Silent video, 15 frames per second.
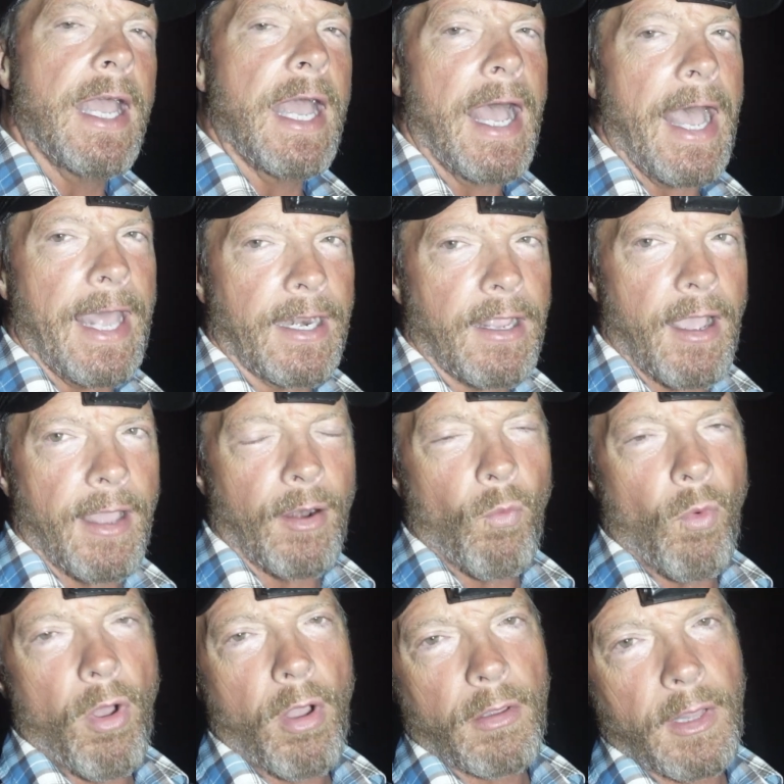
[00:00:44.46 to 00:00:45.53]
I had to kind of
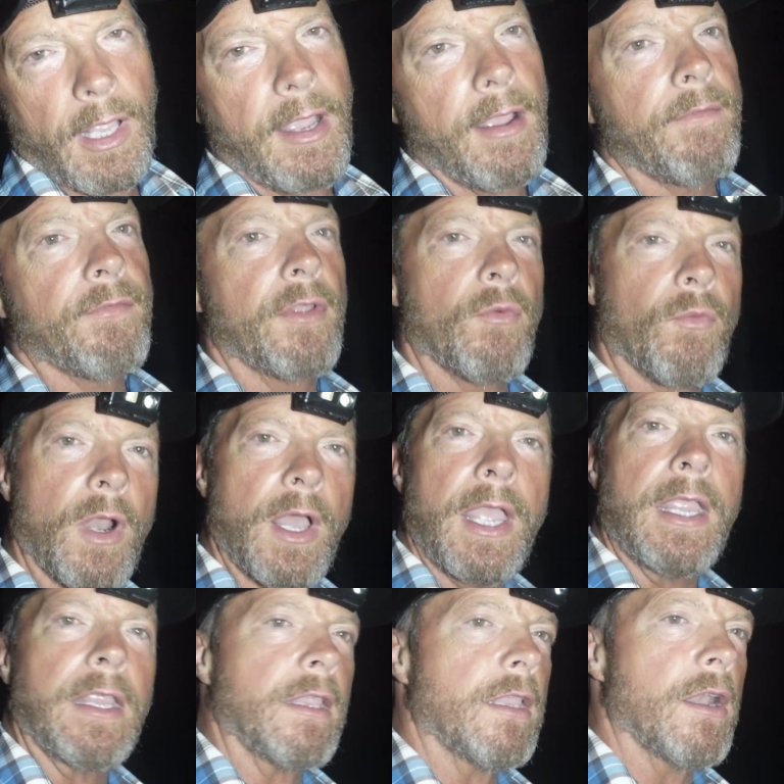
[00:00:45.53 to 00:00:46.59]
walk left and
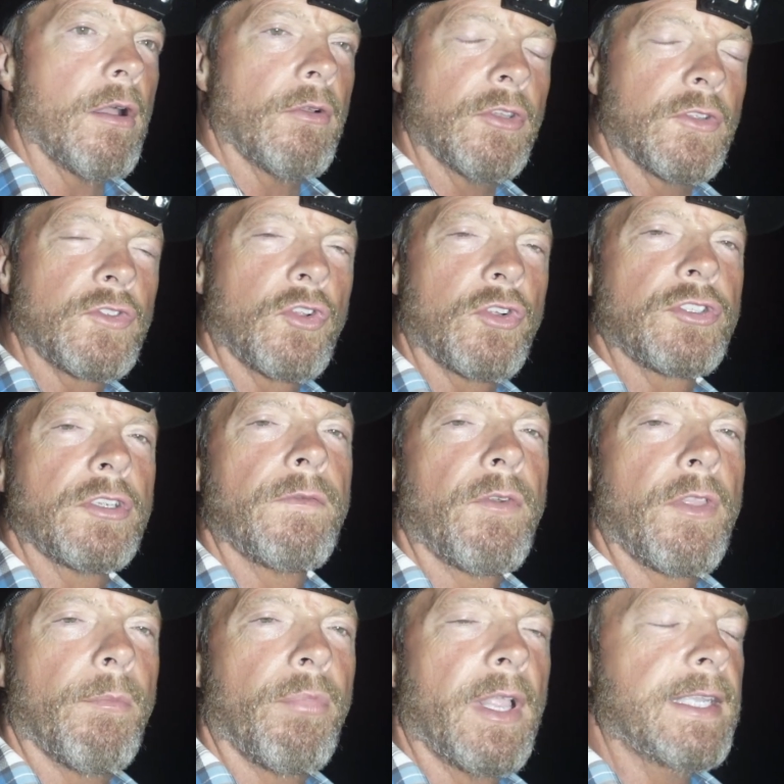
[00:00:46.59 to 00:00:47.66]
right, just searching for
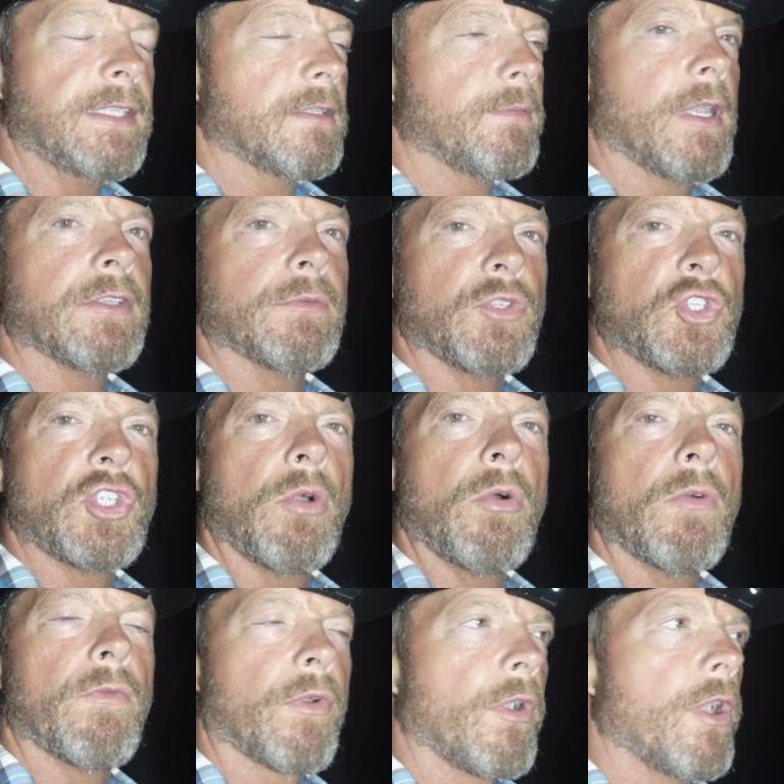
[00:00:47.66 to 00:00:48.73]
the blazes because it was so
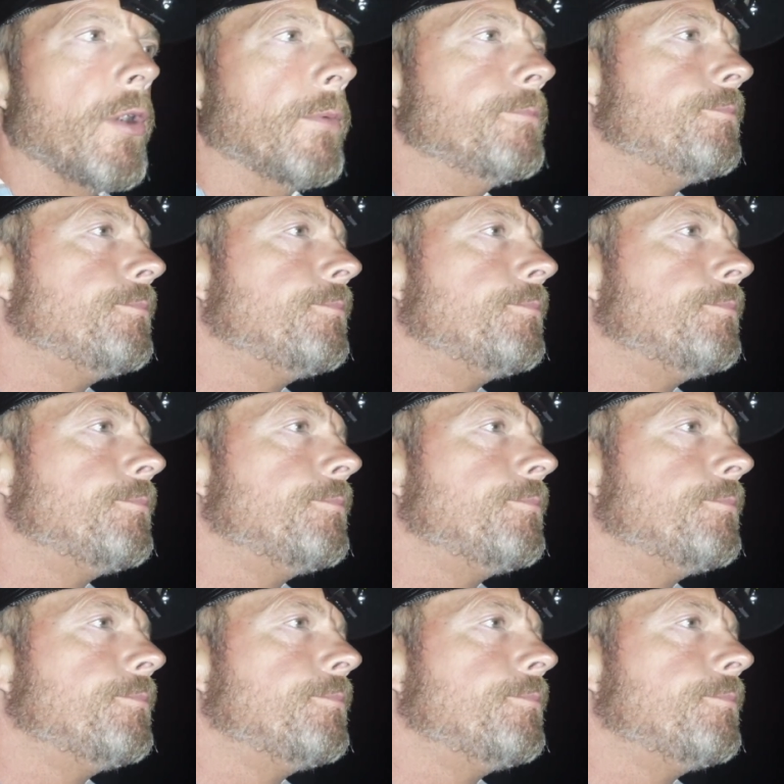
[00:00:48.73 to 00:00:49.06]
overgrown.